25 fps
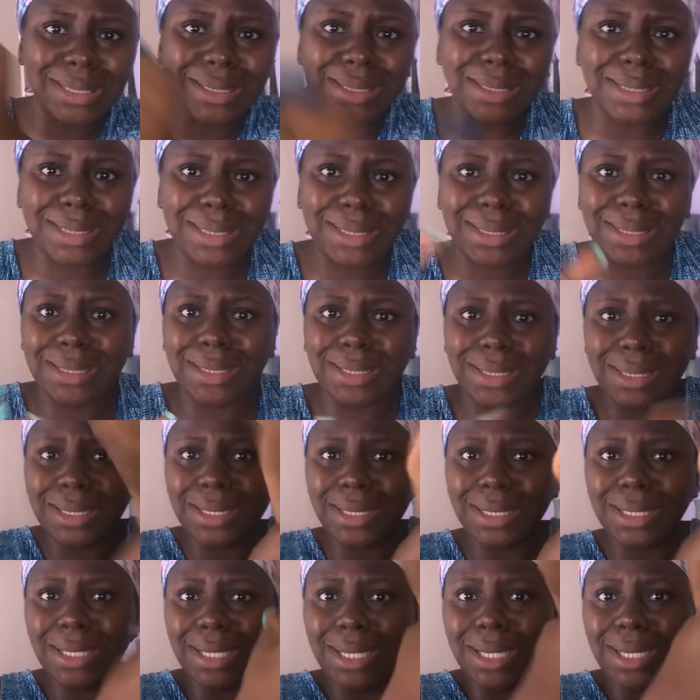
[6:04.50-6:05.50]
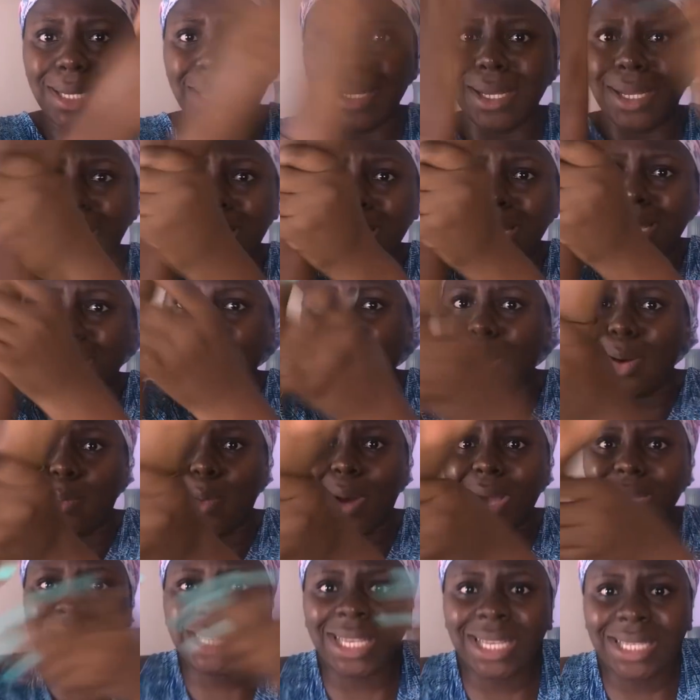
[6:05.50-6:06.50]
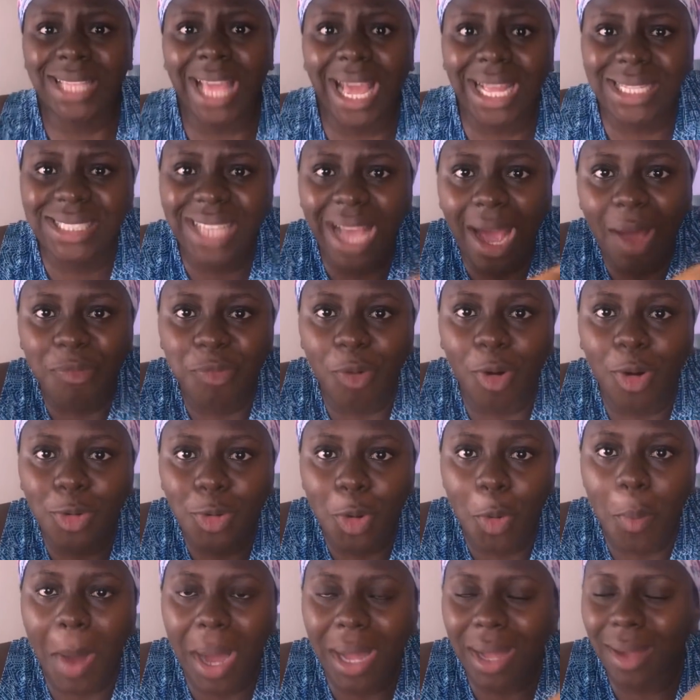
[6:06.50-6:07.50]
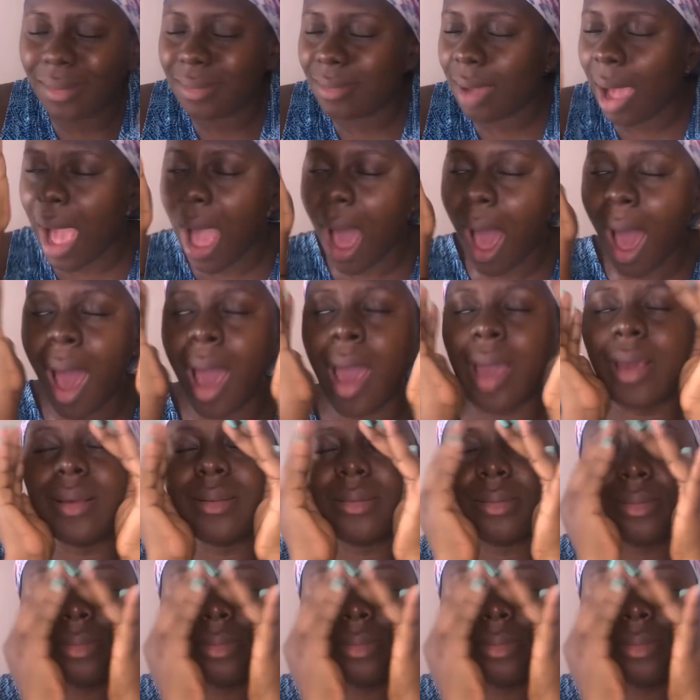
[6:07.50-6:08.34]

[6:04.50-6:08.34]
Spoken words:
this. Waiting they there for hey!